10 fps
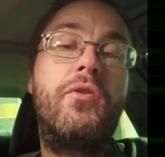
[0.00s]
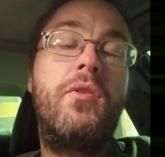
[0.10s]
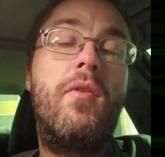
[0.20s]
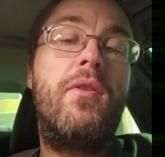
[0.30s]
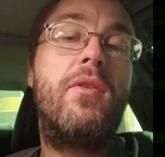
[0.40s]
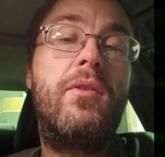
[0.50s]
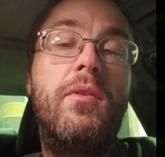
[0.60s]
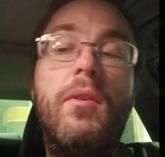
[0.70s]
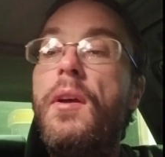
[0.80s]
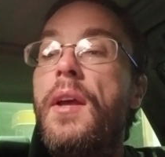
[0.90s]
the
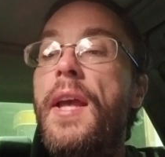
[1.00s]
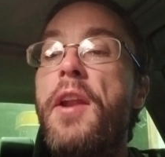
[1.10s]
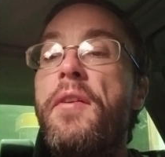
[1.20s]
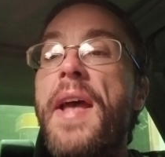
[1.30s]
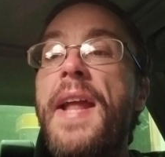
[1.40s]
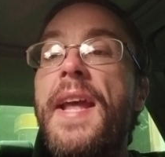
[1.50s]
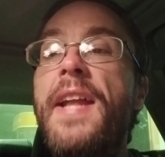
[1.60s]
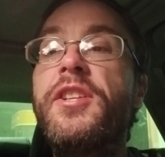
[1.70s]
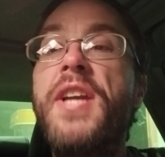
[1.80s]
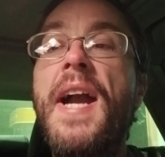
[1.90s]
internet
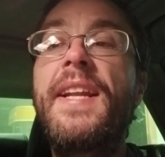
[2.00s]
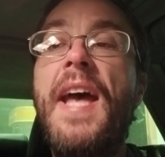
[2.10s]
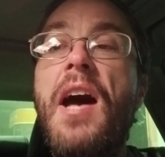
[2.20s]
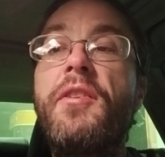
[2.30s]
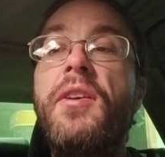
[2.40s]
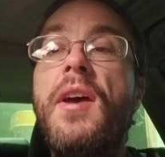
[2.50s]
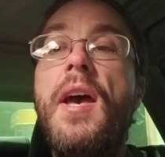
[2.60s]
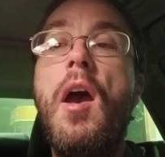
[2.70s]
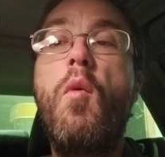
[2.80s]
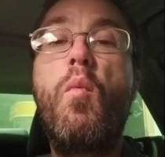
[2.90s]
and checked out
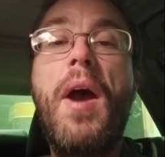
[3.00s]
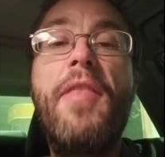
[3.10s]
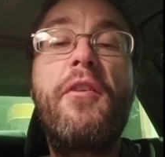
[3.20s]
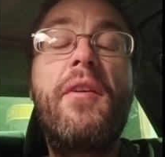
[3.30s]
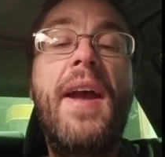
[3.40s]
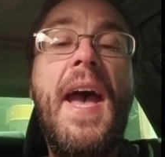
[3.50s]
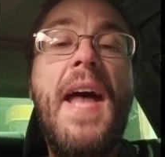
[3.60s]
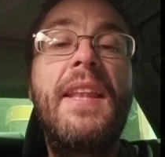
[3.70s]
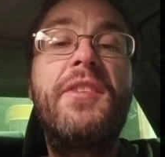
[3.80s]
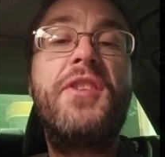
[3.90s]

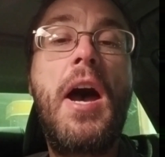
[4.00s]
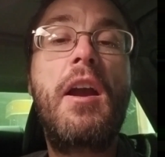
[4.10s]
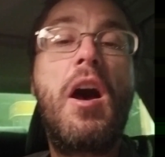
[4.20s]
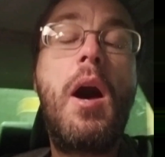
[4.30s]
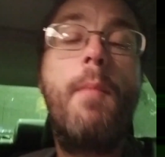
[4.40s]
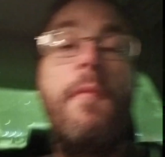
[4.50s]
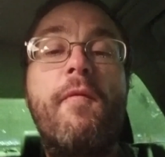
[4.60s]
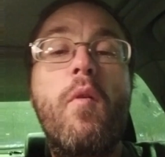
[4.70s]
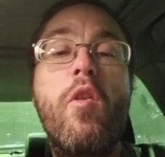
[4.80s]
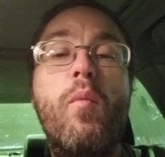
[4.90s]
weatheratlas.com
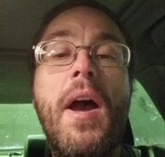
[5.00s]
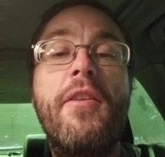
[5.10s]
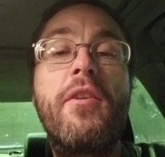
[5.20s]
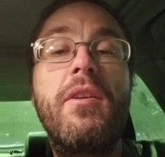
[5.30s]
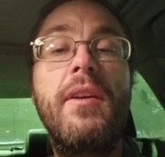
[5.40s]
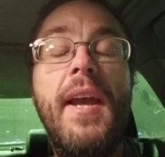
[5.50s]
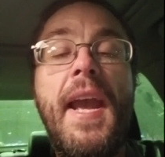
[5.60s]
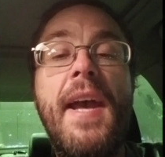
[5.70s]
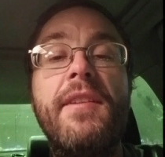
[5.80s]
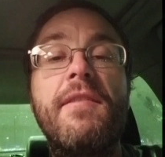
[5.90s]
for the weather,
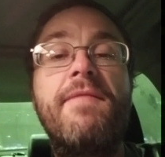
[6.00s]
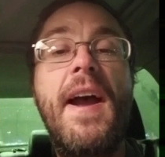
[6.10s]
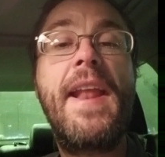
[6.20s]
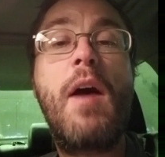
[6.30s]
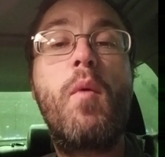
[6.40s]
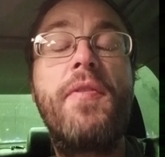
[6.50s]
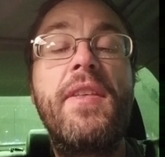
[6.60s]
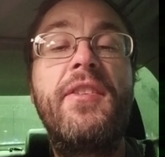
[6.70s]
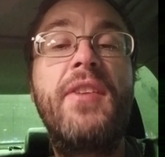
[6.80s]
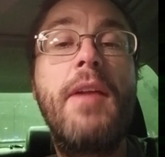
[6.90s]
and to find out what the
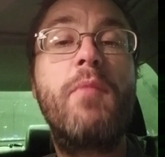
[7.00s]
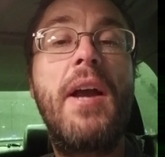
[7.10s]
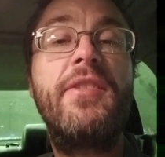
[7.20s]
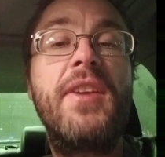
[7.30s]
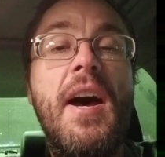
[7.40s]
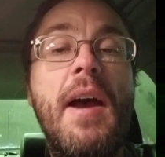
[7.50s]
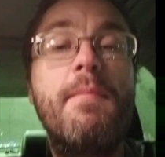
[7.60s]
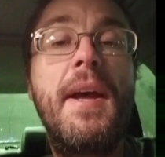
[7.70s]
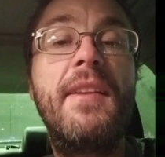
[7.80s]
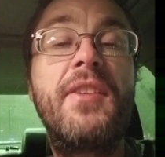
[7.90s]
sunrise time
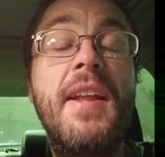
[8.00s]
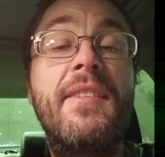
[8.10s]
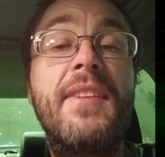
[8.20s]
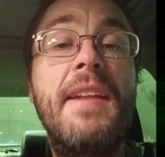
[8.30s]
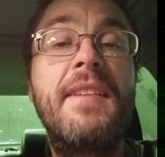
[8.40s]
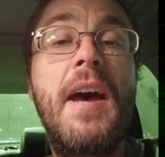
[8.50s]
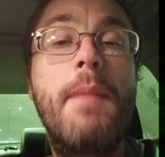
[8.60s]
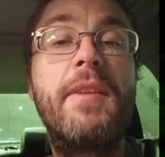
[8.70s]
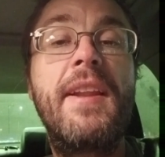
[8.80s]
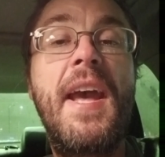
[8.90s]
and sunset time
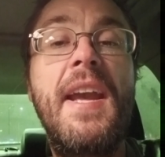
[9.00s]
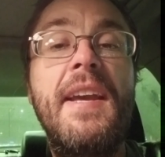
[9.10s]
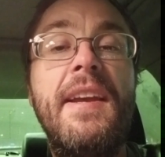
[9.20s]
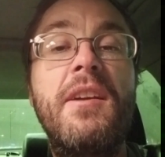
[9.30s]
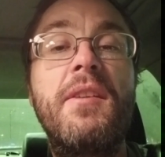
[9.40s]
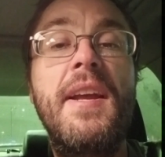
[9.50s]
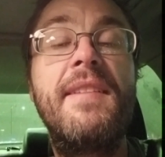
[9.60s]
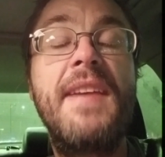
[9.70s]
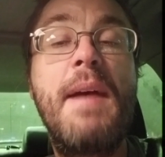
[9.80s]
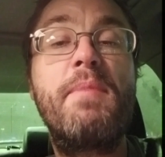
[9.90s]
today here in
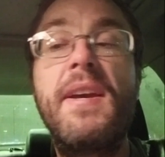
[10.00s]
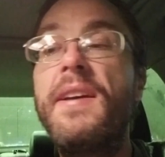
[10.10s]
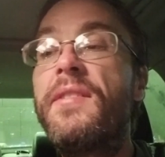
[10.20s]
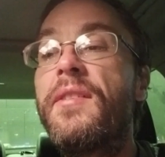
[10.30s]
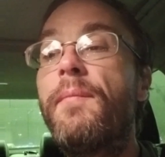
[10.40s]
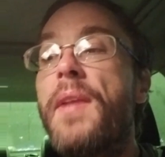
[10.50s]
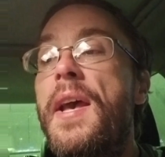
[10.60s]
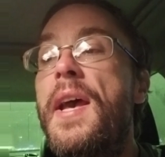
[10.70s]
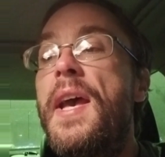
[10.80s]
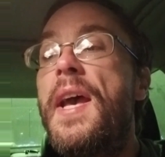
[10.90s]
Tampa is.
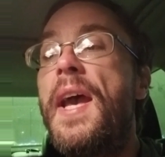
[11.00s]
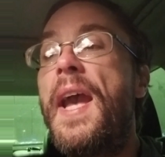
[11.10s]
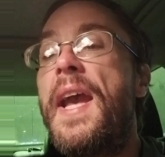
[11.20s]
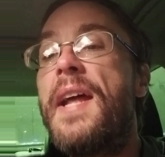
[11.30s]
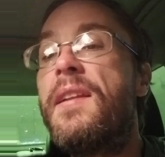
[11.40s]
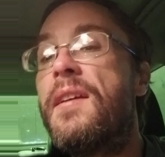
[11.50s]
And